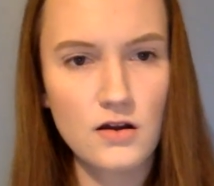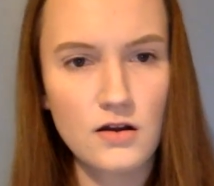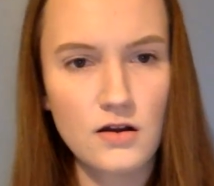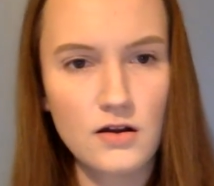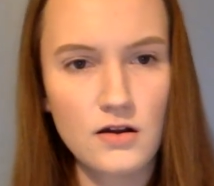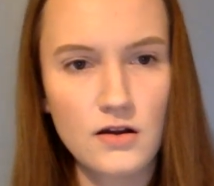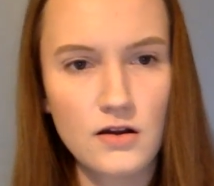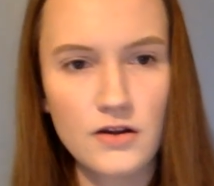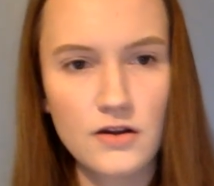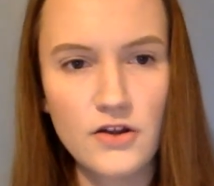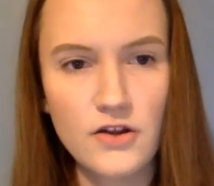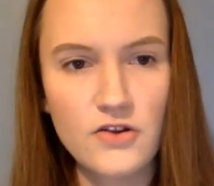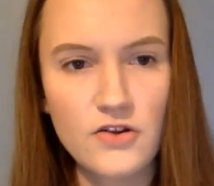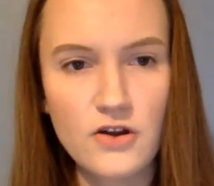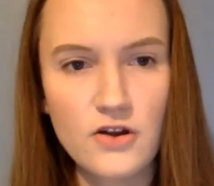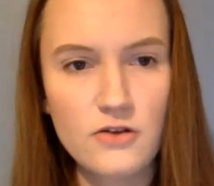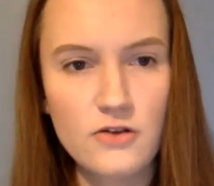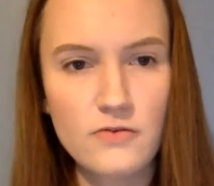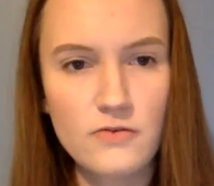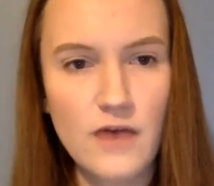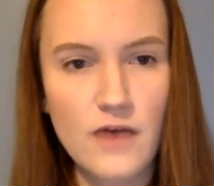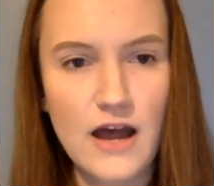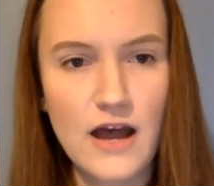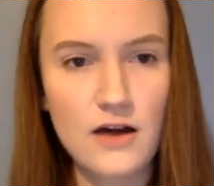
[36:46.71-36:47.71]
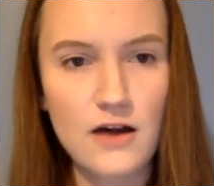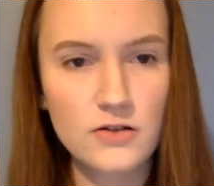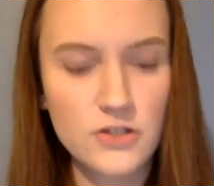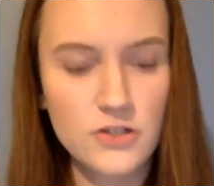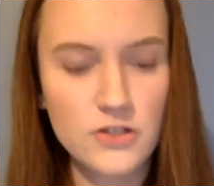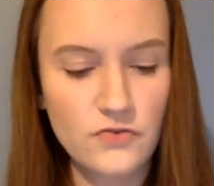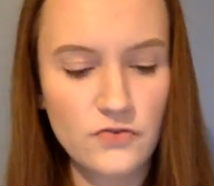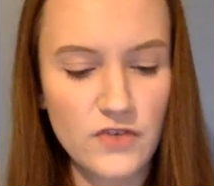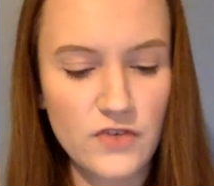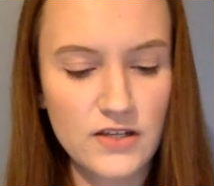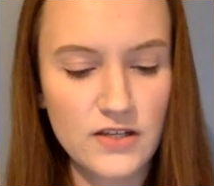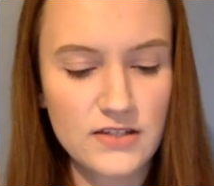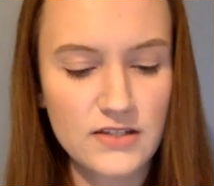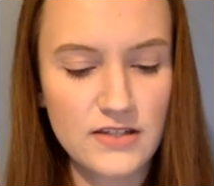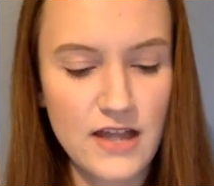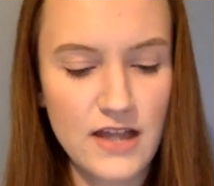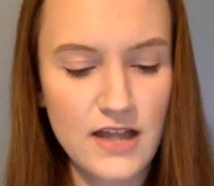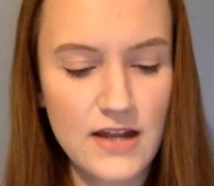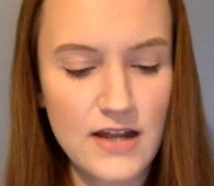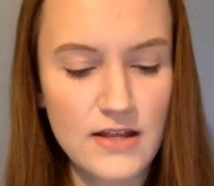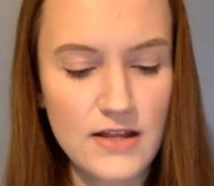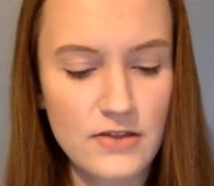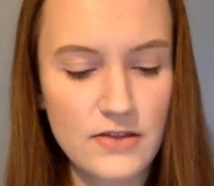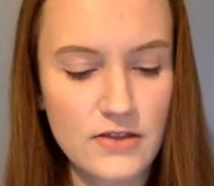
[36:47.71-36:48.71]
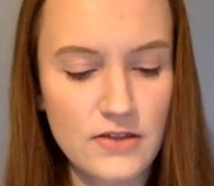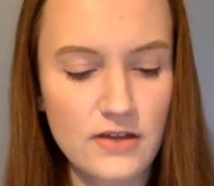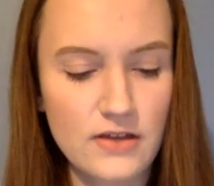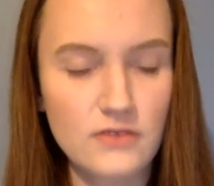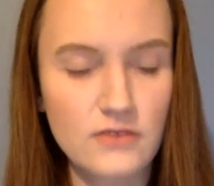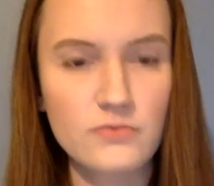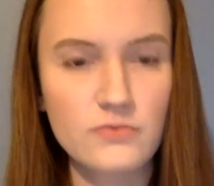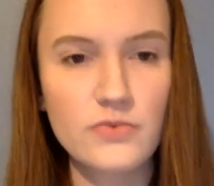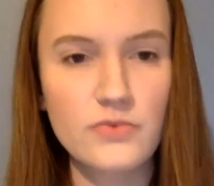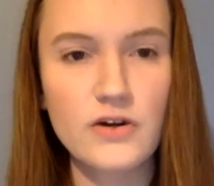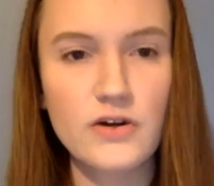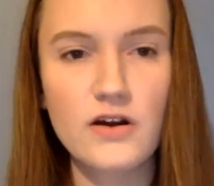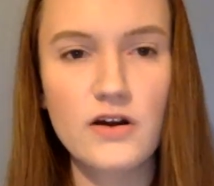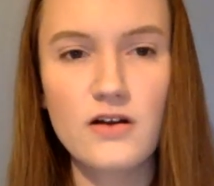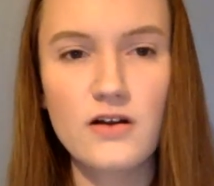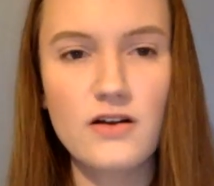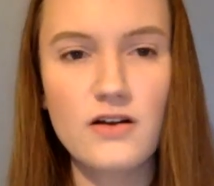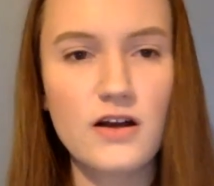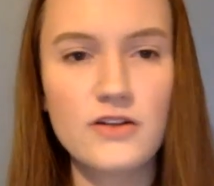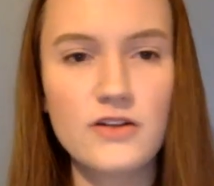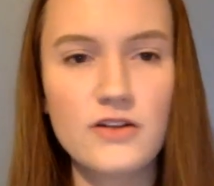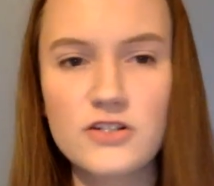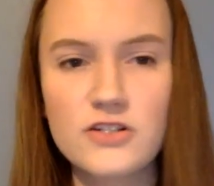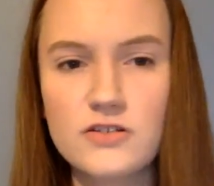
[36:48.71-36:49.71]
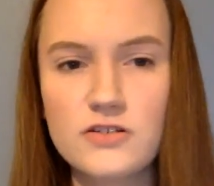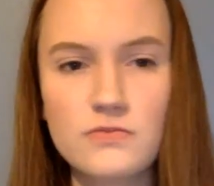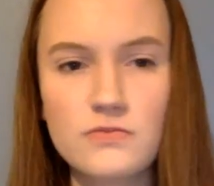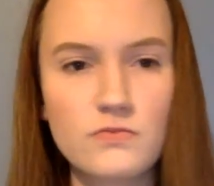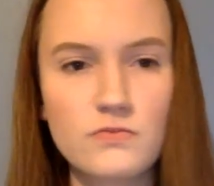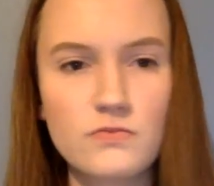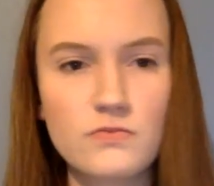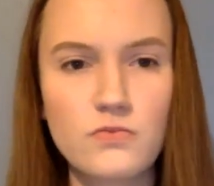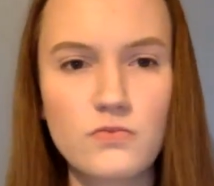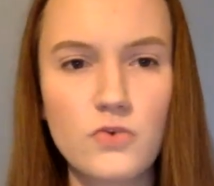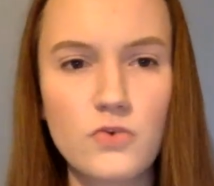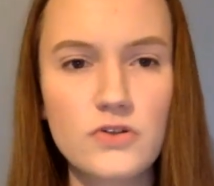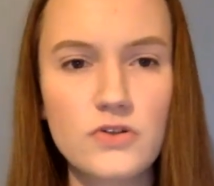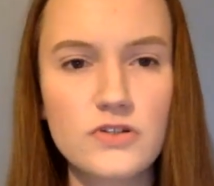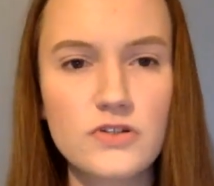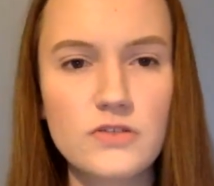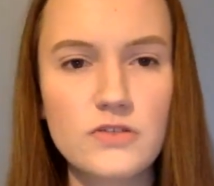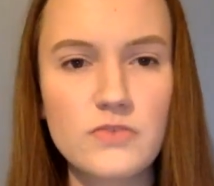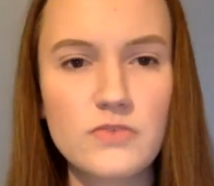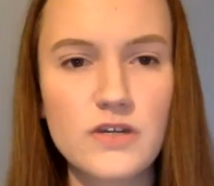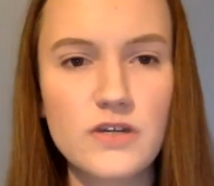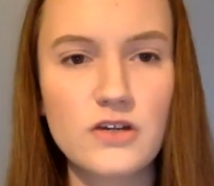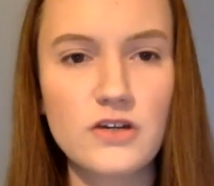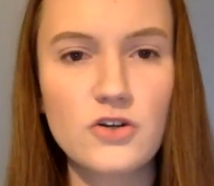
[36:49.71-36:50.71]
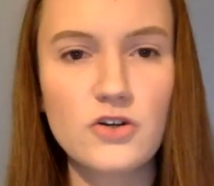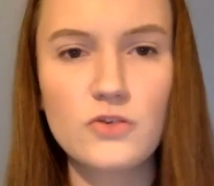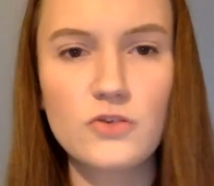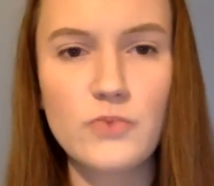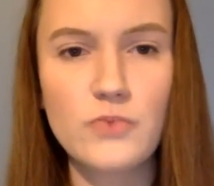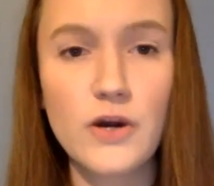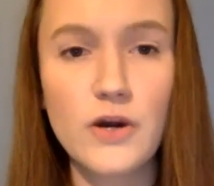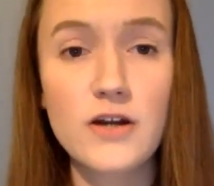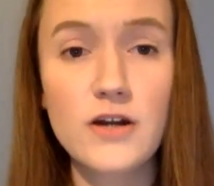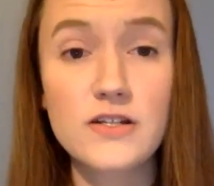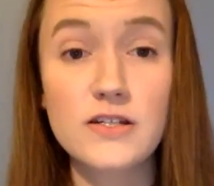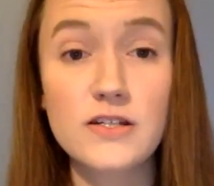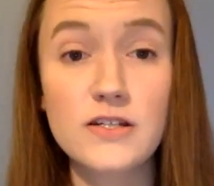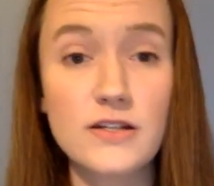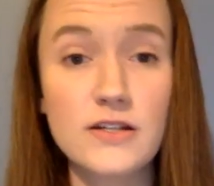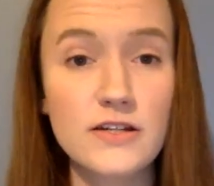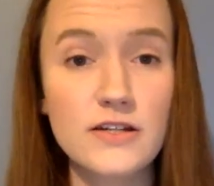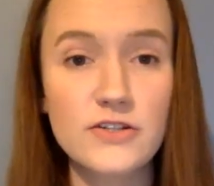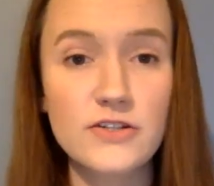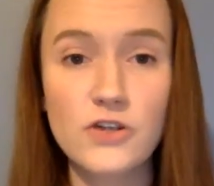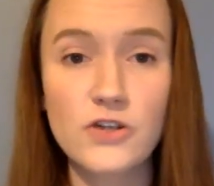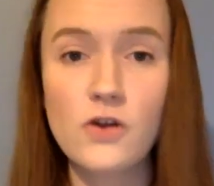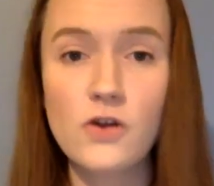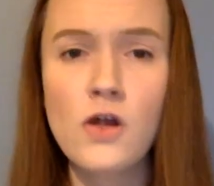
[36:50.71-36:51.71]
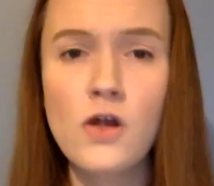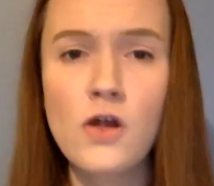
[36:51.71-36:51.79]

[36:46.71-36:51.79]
I don't know how to fix anything, but I just want to be a good person. And so